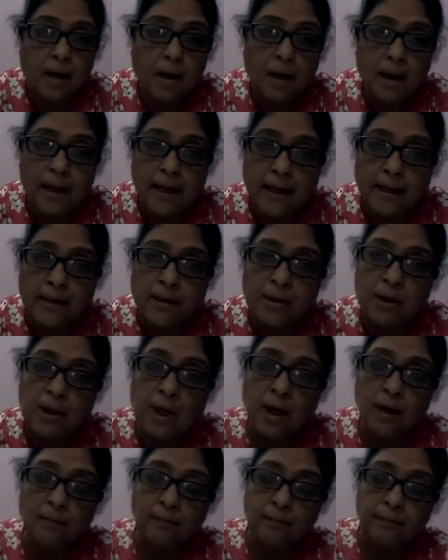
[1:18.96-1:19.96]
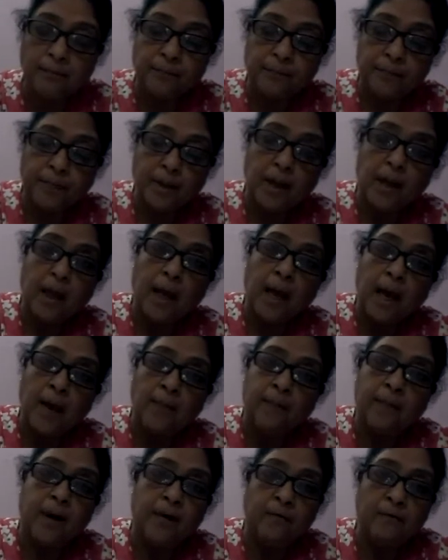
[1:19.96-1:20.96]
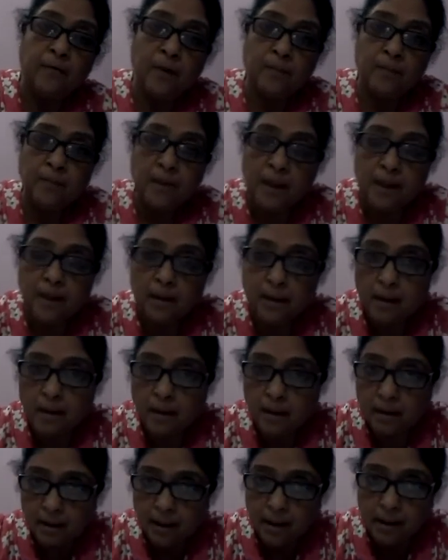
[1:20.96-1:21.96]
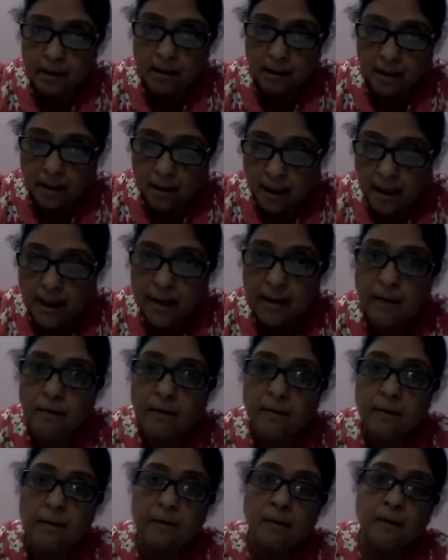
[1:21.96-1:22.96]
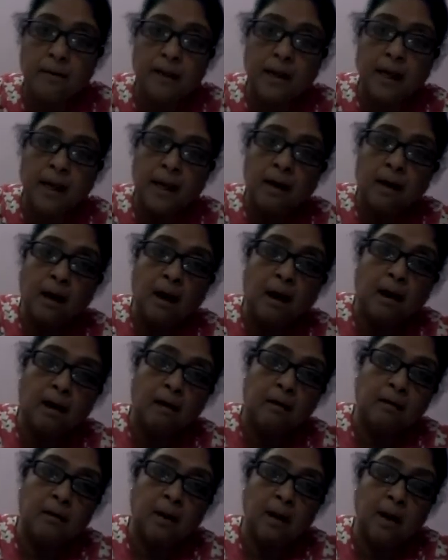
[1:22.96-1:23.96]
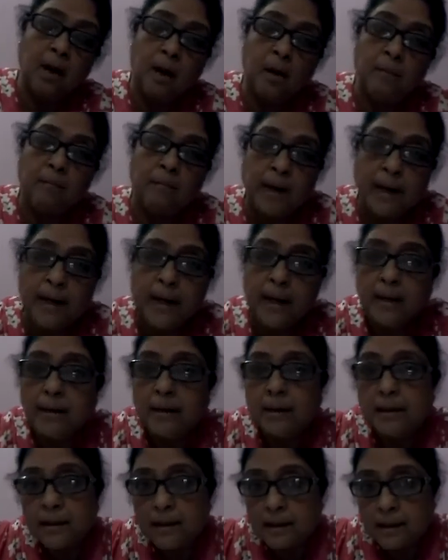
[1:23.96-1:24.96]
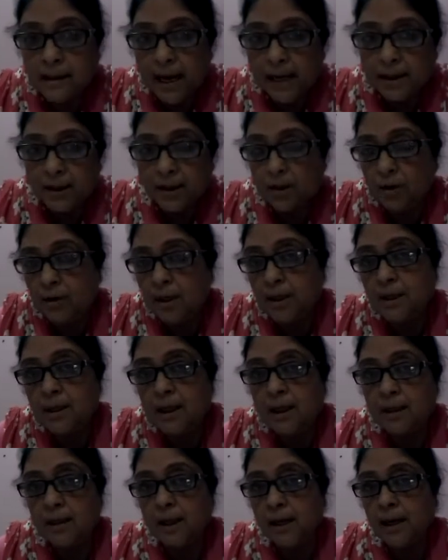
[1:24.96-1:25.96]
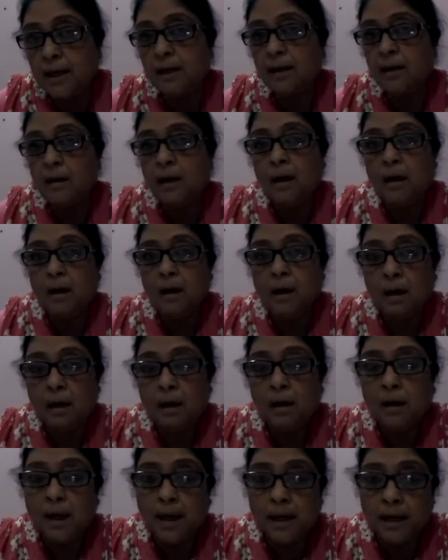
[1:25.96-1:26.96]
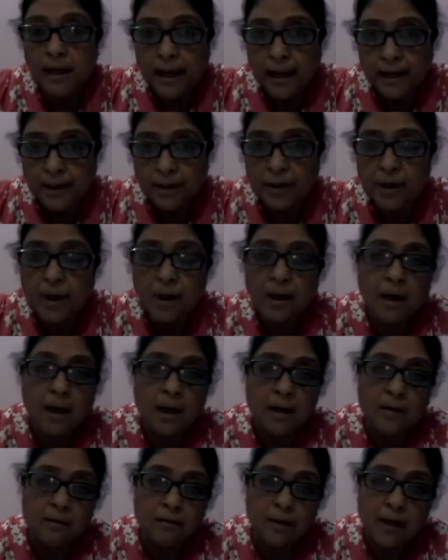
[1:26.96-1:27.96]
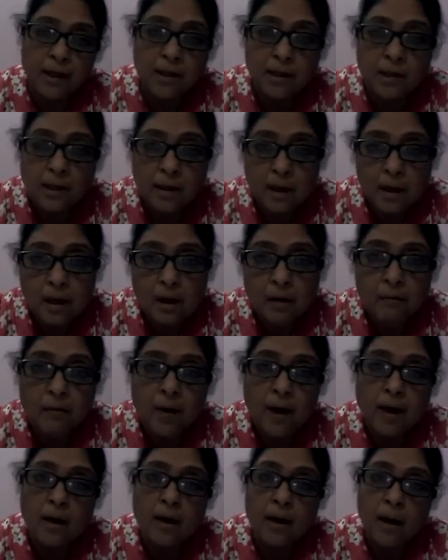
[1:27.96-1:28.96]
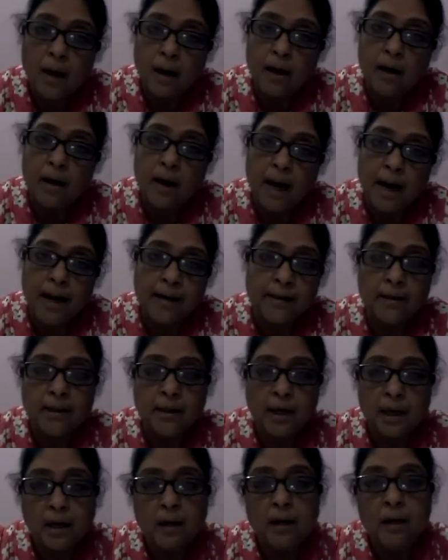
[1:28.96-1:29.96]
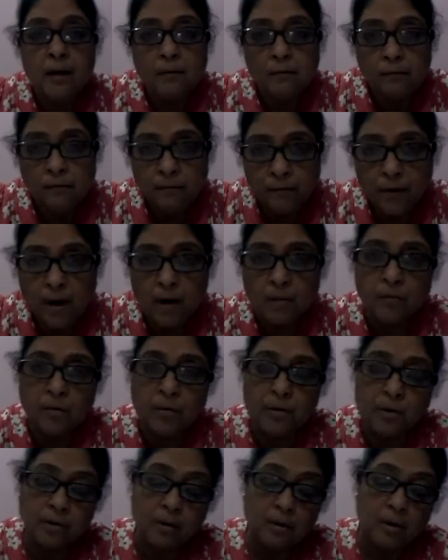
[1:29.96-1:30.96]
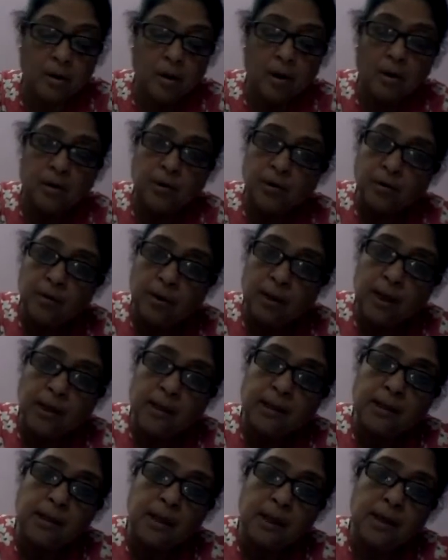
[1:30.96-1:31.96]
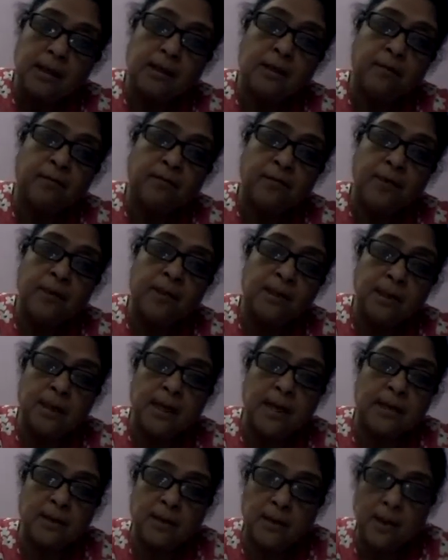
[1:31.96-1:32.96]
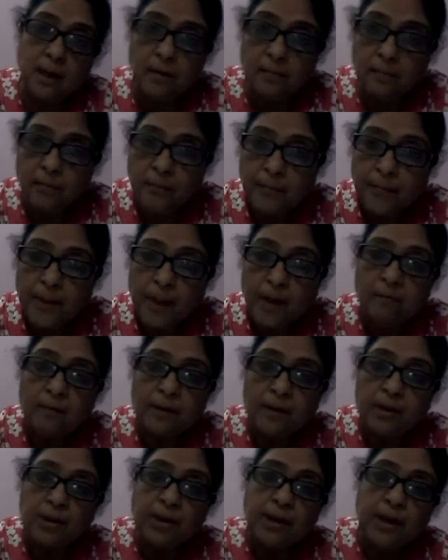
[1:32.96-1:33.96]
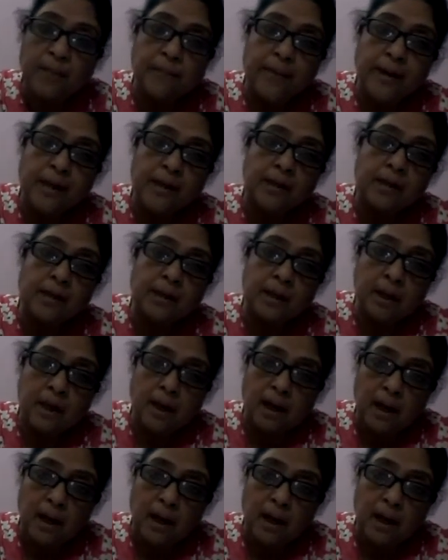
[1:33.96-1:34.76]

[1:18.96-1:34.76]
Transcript: in India. Apart from the Gir, there are many sanctuaries are there in Asian countries where lions are found. So this is the first stanza which depicts